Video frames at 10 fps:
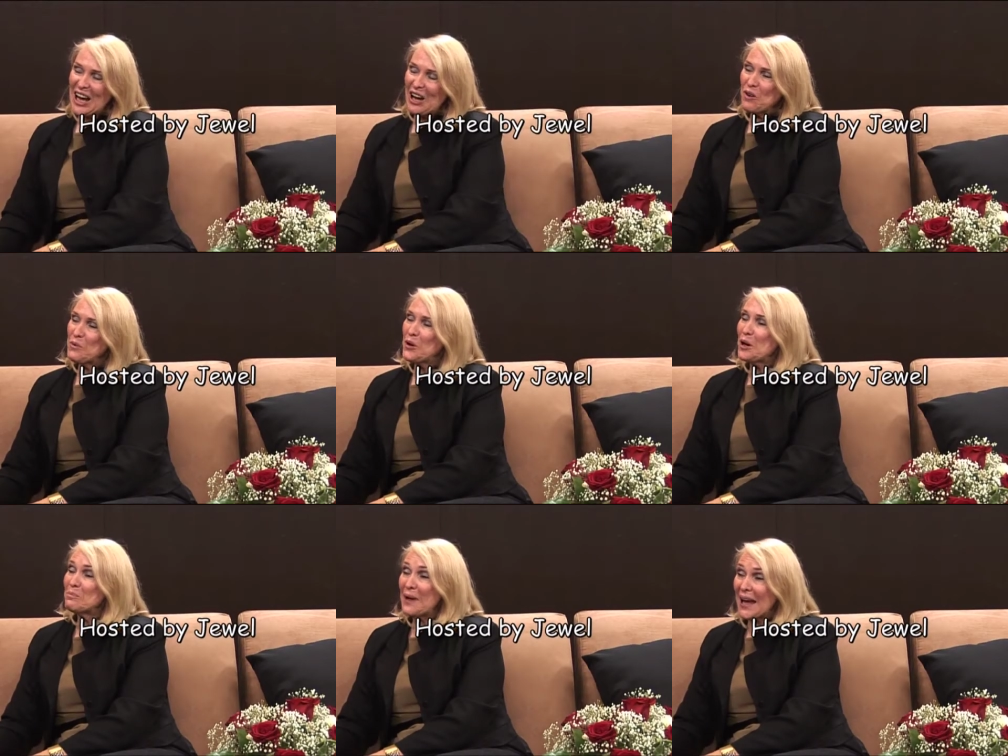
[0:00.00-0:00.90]
I hope you
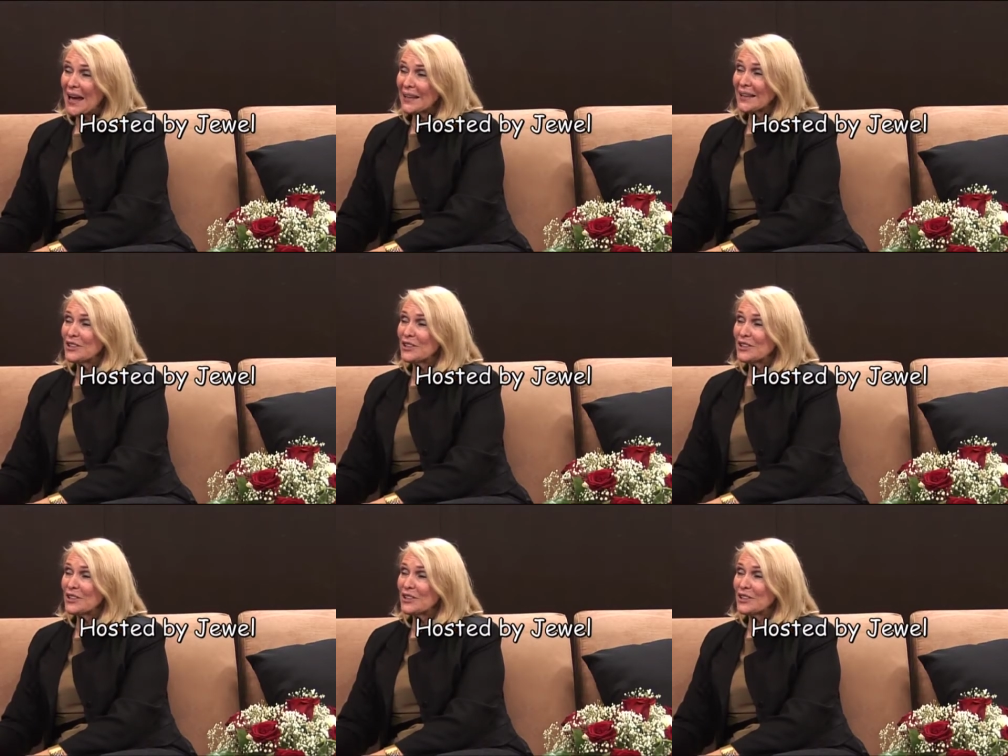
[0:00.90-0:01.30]
come back